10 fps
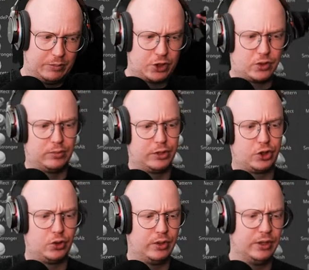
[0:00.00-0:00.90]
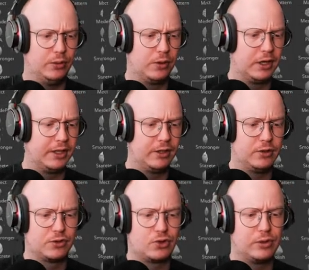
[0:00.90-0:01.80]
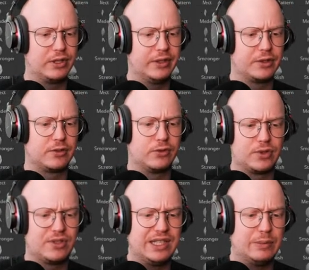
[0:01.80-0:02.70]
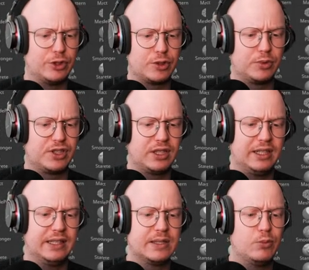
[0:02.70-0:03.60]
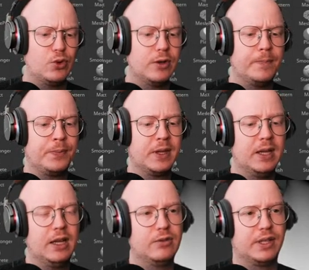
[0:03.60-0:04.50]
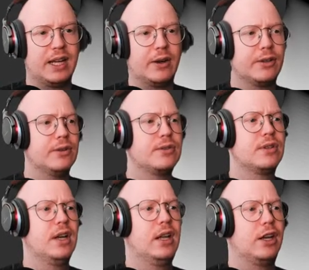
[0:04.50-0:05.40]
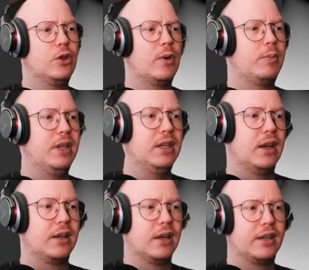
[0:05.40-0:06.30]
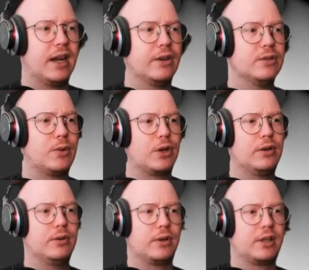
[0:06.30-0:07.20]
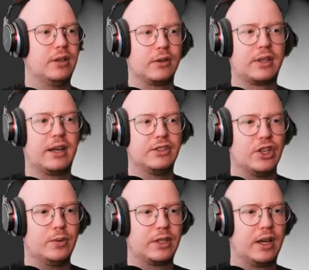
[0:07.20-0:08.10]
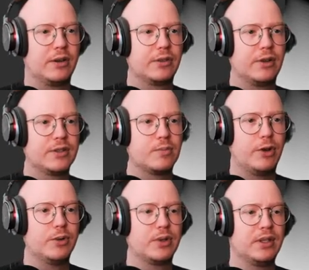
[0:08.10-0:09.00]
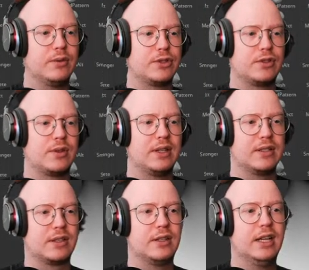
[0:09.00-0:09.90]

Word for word: troubleshooting or like consulting and such for ZBrush particularly. It's more for characters. Like you might be a, a character modeler or a general character artist, but don't think there was such a thing as a